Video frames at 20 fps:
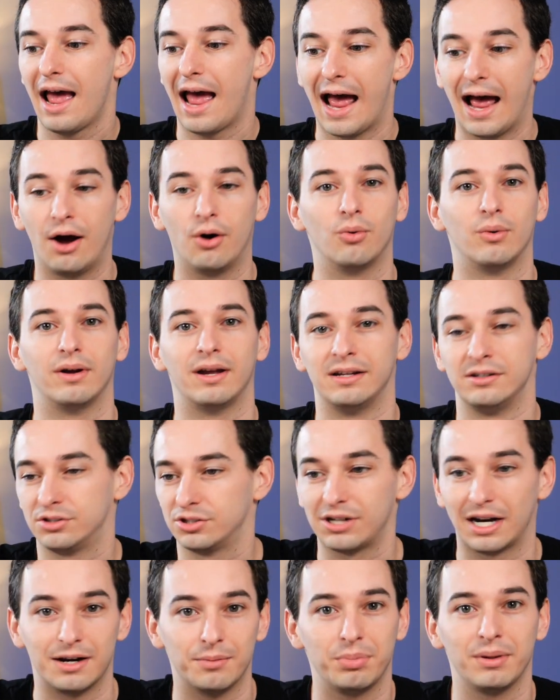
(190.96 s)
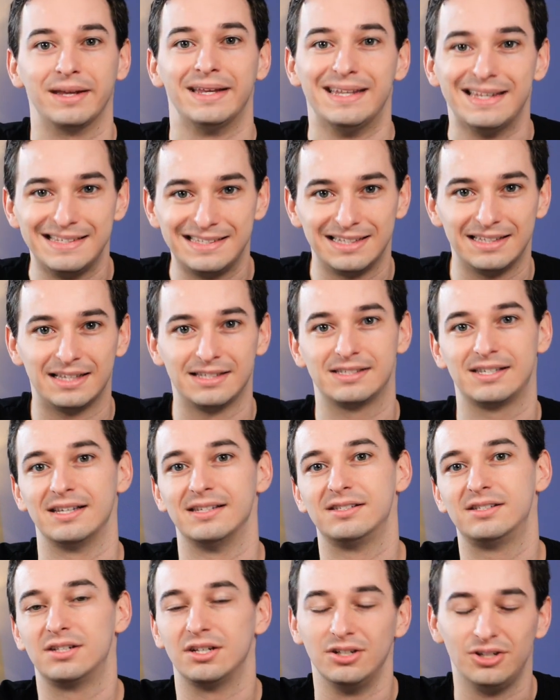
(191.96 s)
how incredibly easy this
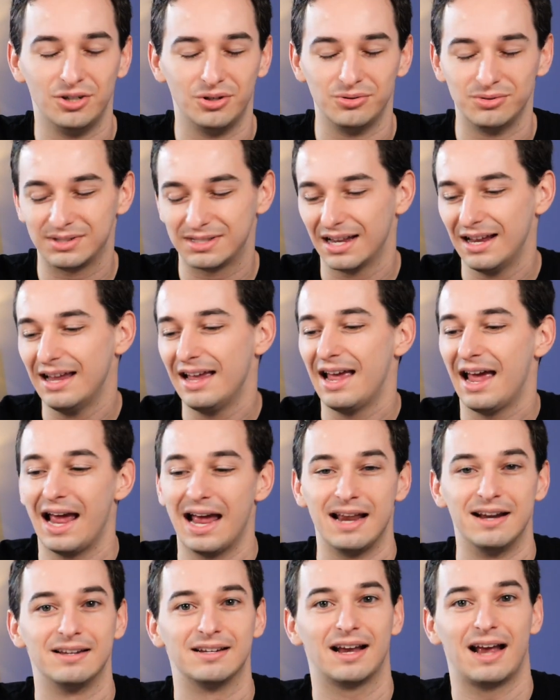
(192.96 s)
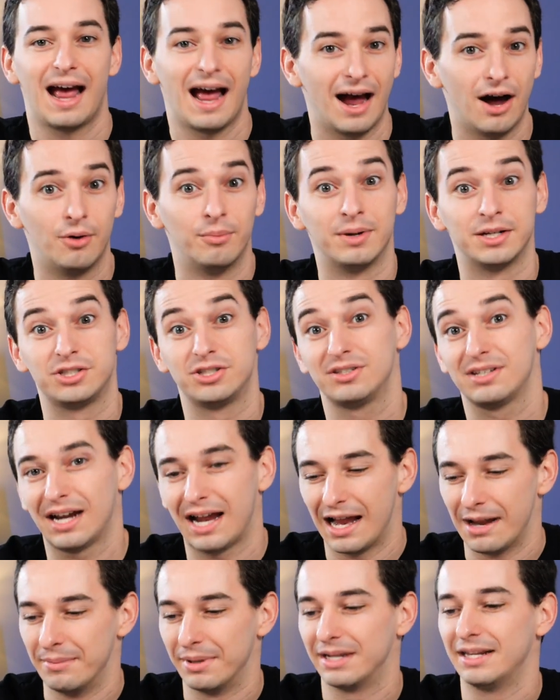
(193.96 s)
is to use and how much
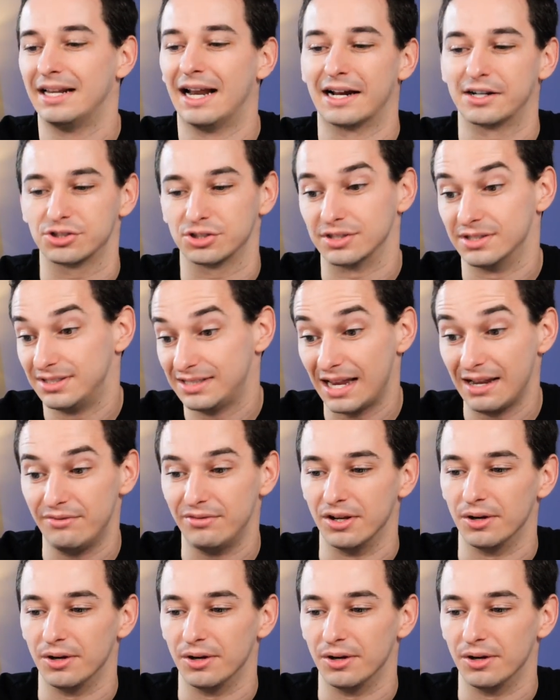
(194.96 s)
time it can actually save